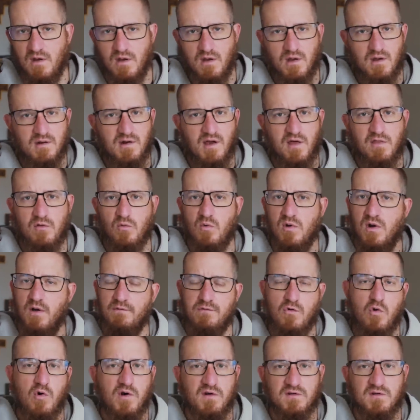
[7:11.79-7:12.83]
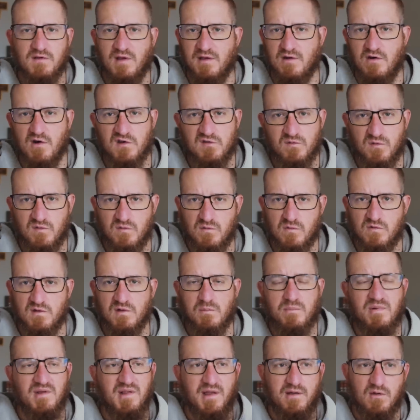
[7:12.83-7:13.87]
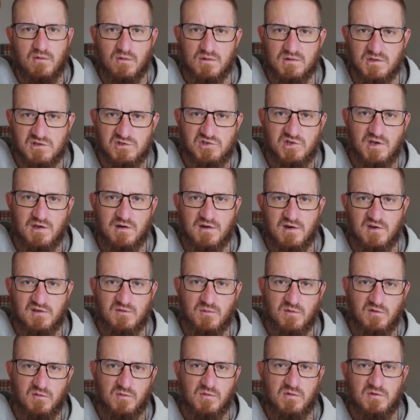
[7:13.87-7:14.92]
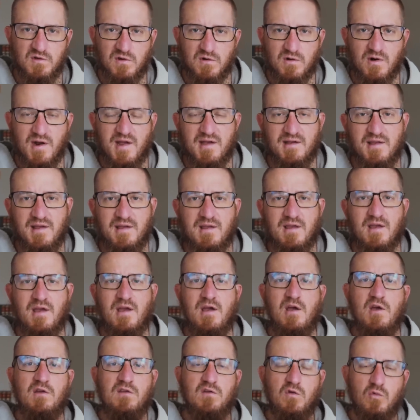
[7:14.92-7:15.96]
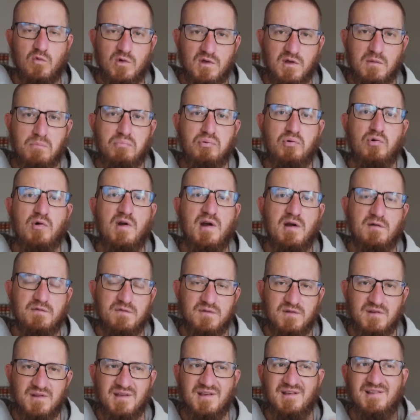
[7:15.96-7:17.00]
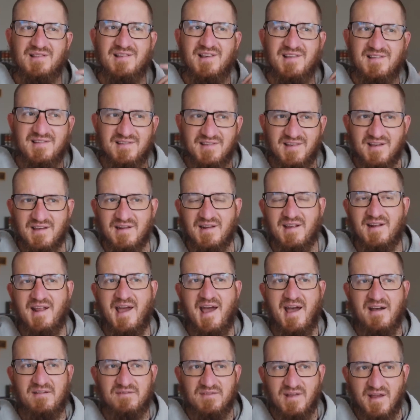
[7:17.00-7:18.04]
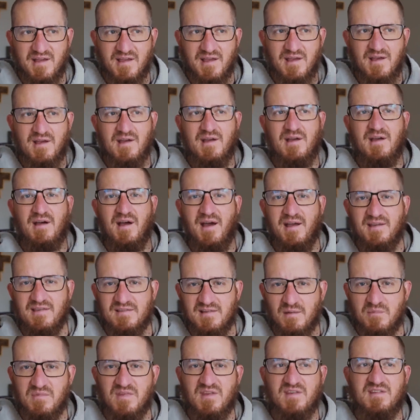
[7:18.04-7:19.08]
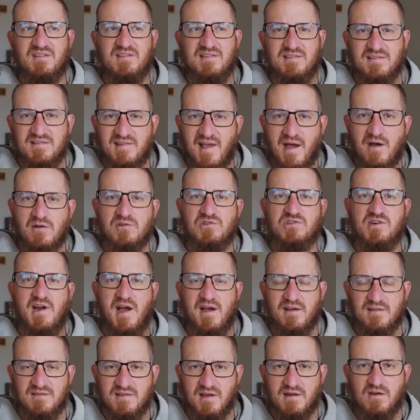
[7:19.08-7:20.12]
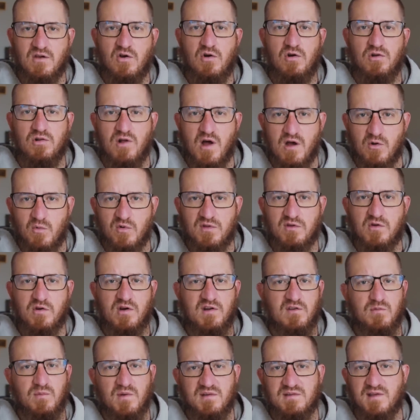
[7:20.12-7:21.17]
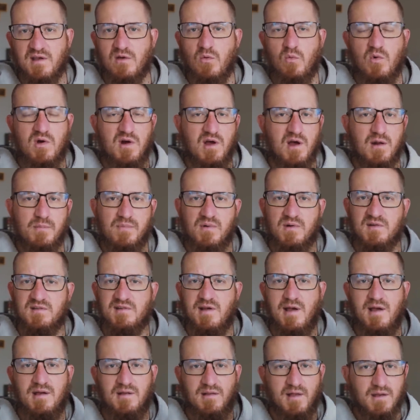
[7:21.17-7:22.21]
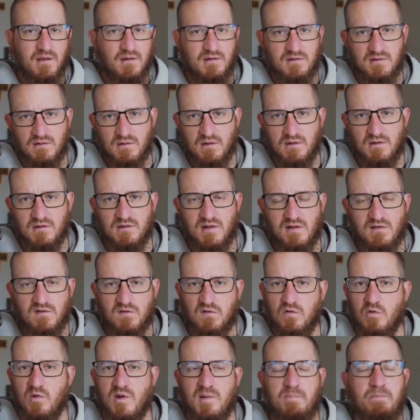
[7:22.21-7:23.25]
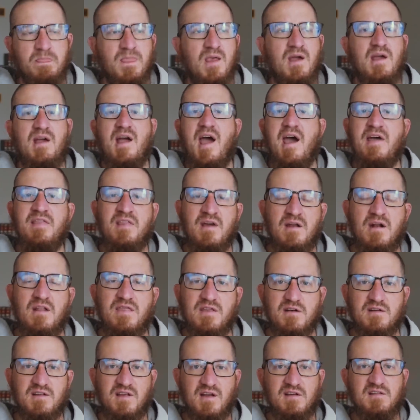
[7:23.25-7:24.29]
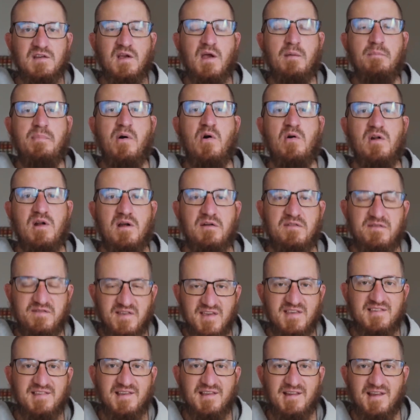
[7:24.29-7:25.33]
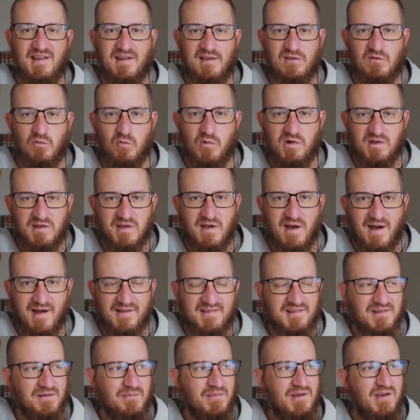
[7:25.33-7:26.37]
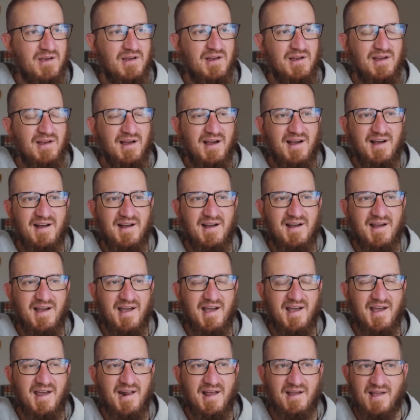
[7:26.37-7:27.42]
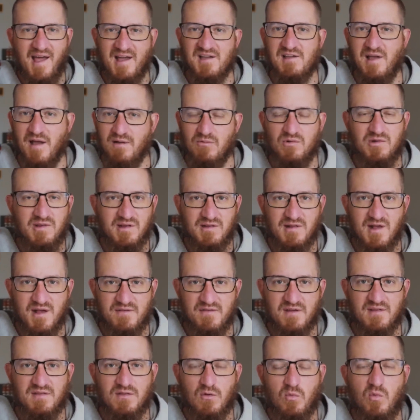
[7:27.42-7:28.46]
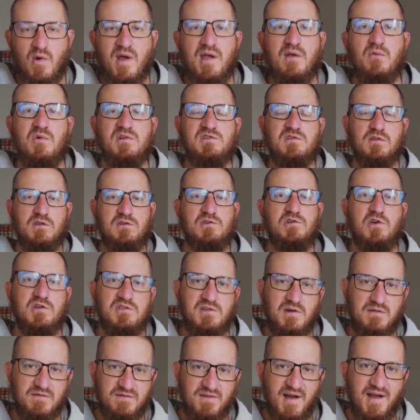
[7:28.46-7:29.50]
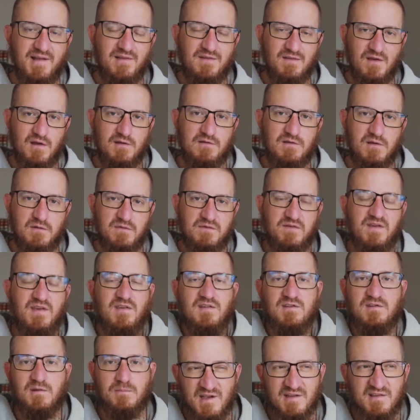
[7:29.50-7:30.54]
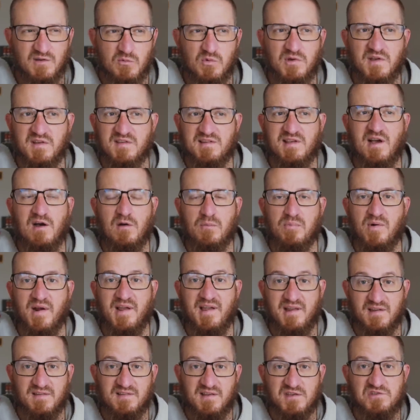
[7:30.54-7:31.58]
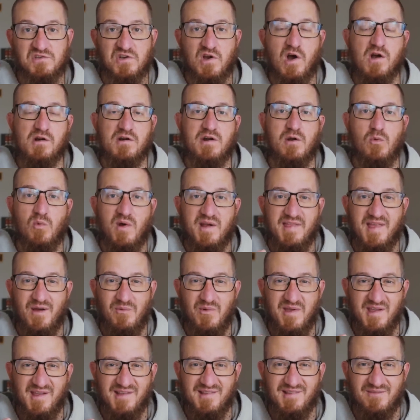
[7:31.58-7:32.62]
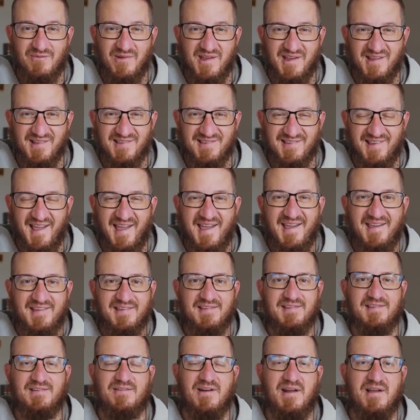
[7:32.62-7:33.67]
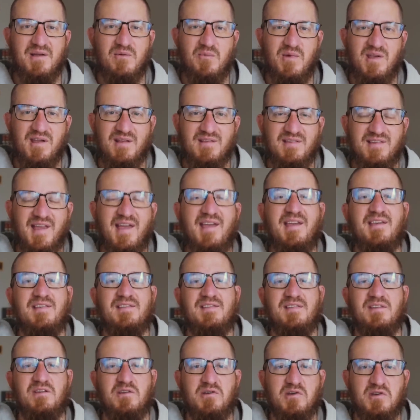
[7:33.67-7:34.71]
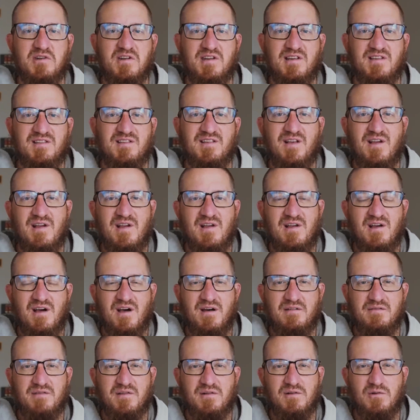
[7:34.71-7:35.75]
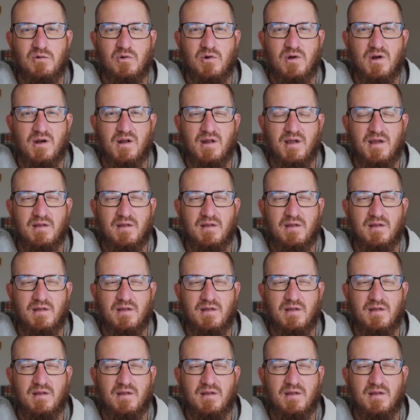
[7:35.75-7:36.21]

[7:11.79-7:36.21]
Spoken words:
Another one, of course, like Christmas music, but like legit Christmas music, right? Like to really prayerfully listen and have like some of these soundtracks that go along with Christmas, like 100%, like let's do it. And then there's a component of feasting, and it's really awesome. And I really love it, the way in which the church invites us, the feast, to really celebrate in such a concrete way that we can taste, right? We can taste the goodness of the Lord.